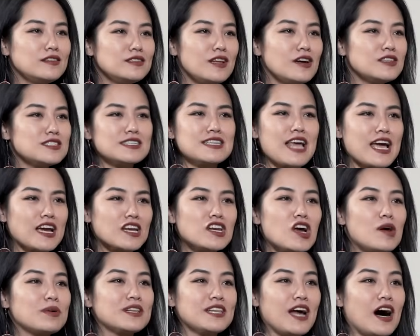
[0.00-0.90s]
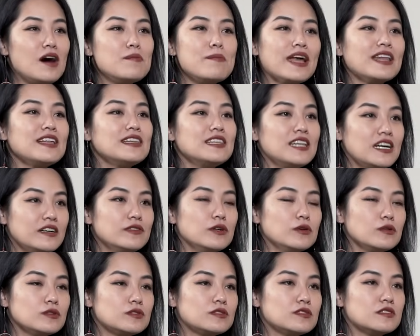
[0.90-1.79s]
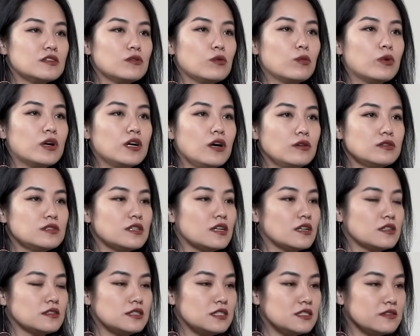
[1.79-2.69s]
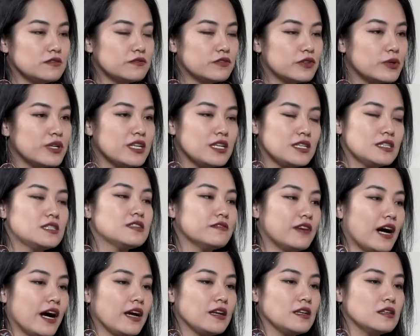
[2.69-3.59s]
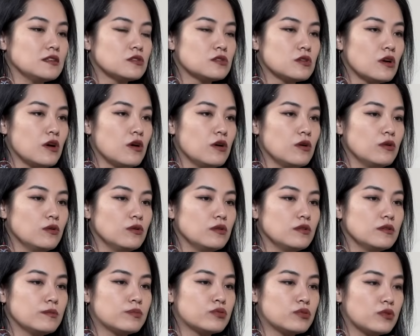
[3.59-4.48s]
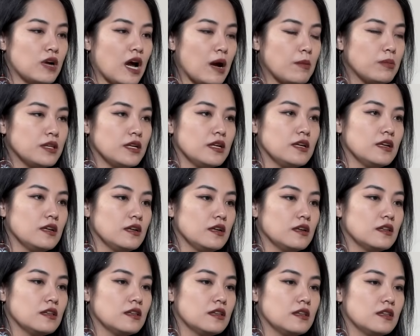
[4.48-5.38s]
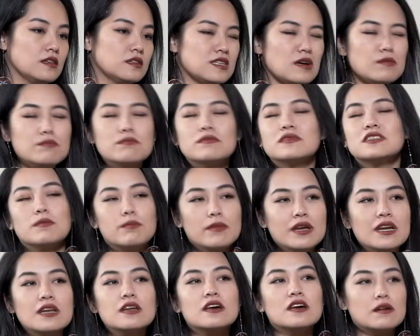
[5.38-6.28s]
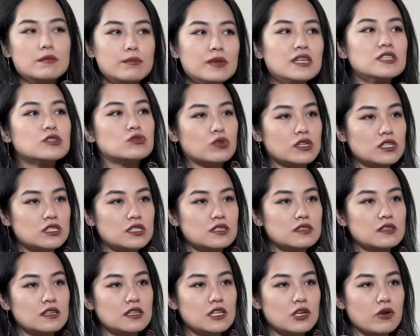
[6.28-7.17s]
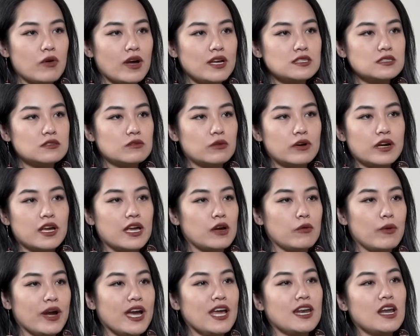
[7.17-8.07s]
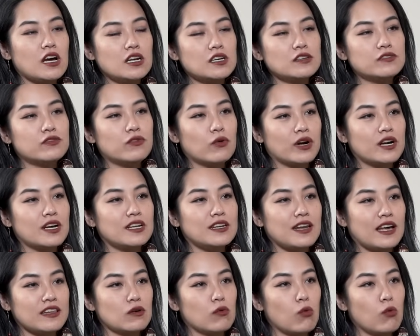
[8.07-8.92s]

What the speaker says: not just economically, on many levels. The world are very divided. So probably the administration in the US, okay, we cannot afford another